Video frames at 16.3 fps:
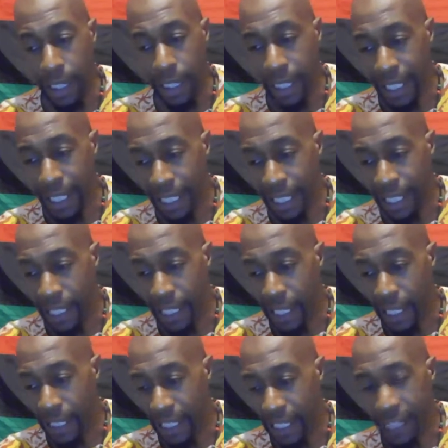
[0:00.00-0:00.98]
he
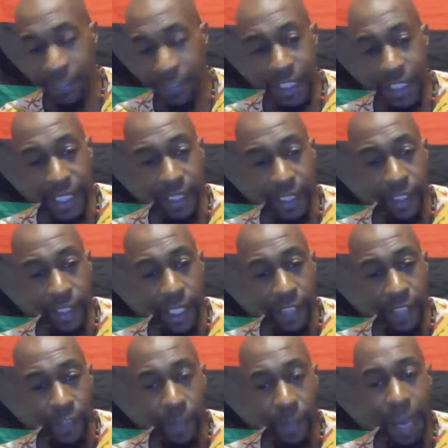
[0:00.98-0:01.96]
gives us
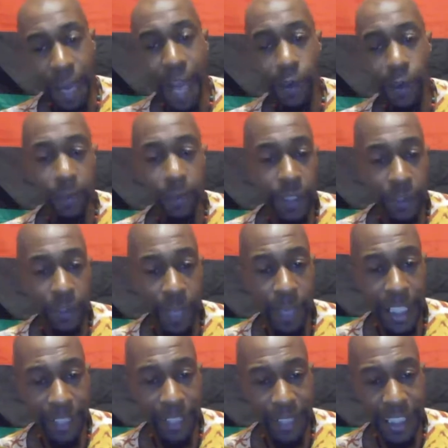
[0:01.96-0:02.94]
from our
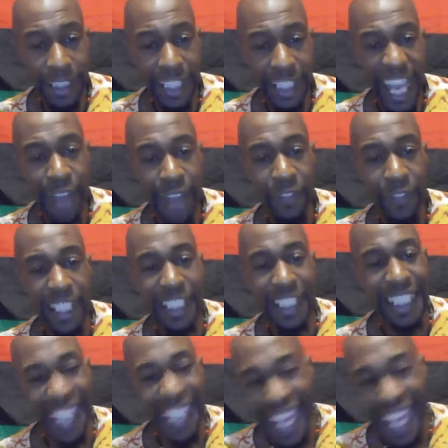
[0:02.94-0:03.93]
perspective as
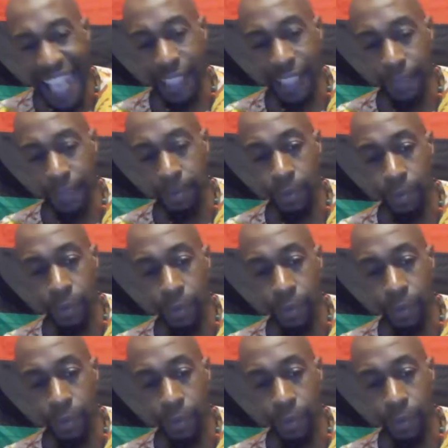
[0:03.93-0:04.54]
African that